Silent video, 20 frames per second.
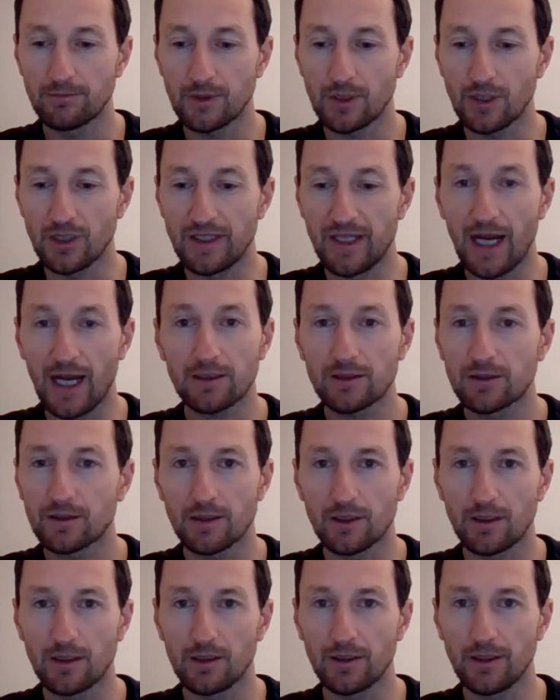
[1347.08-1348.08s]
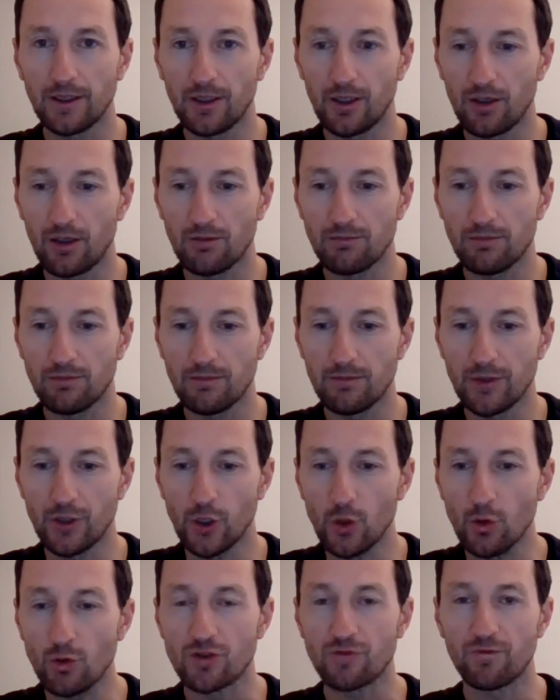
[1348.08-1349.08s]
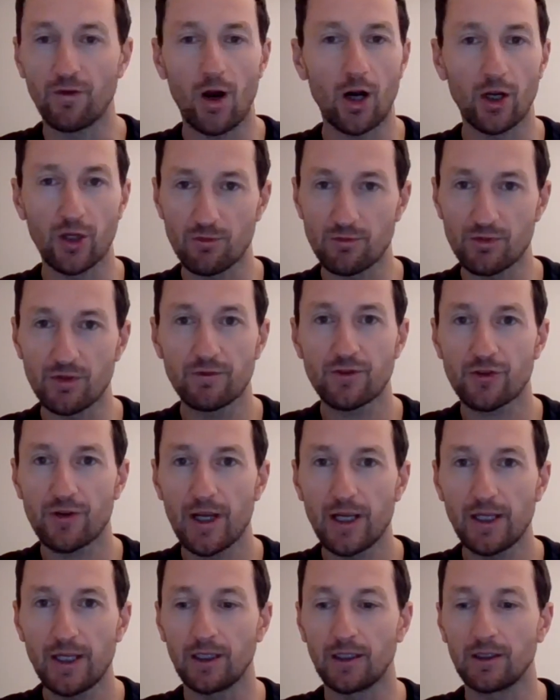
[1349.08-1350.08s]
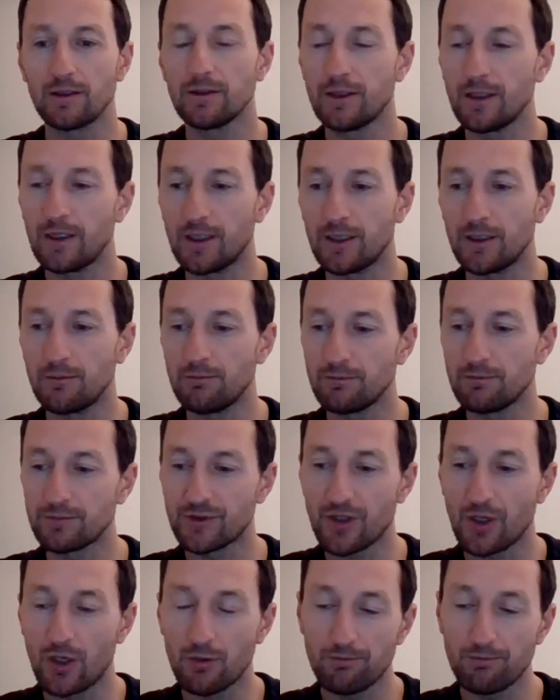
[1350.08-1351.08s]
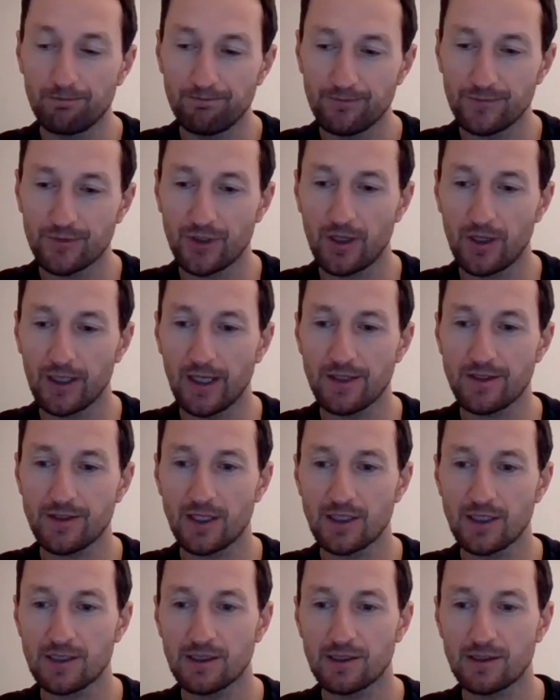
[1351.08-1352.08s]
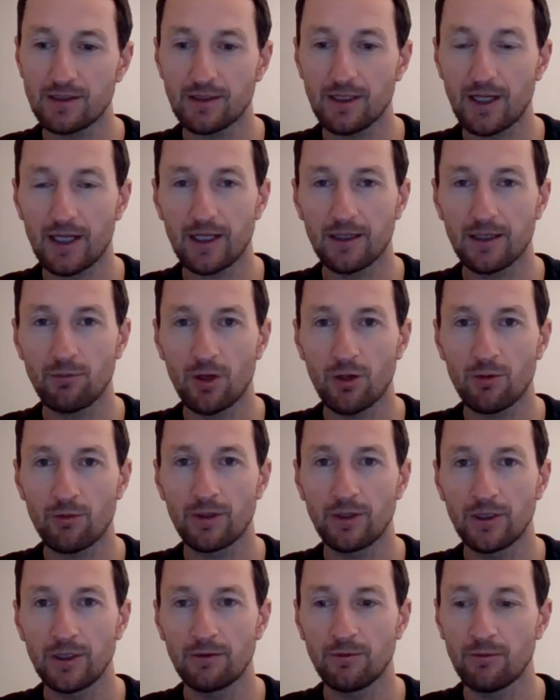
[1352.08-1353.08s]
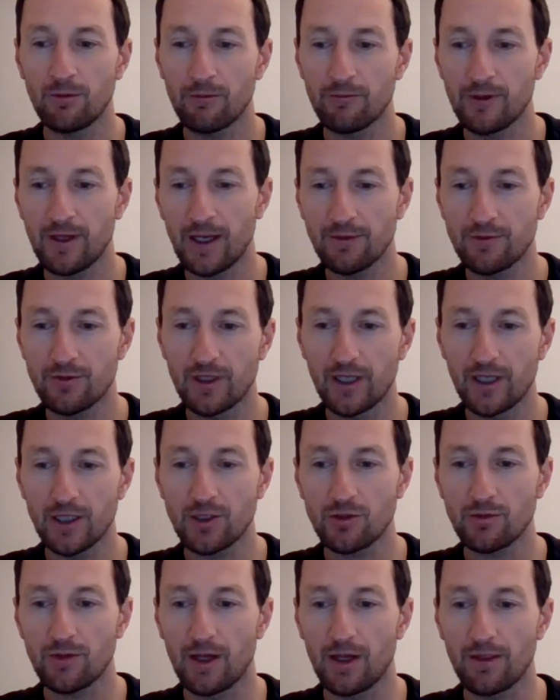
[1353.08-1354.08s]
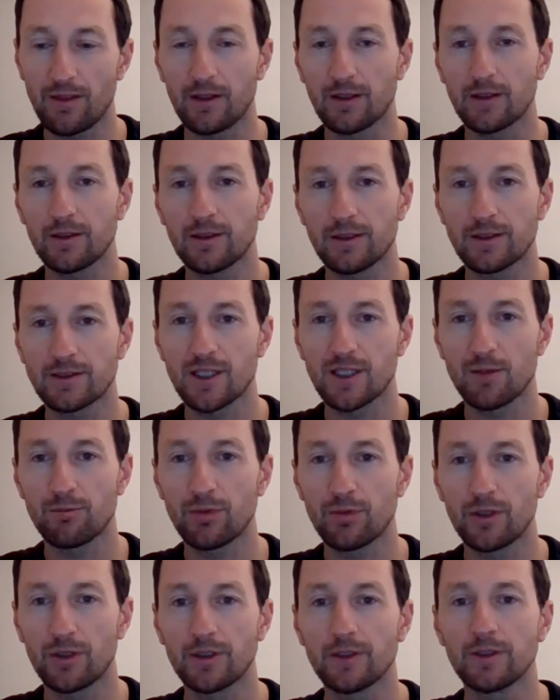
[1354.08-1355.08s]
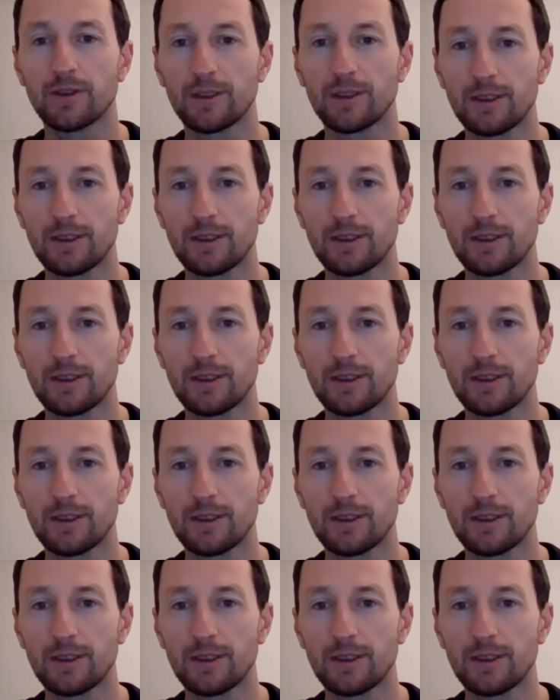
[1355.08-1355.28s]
conduct huge volumes of trading. So I guess that's kind of where we have to get to, I think, at some point.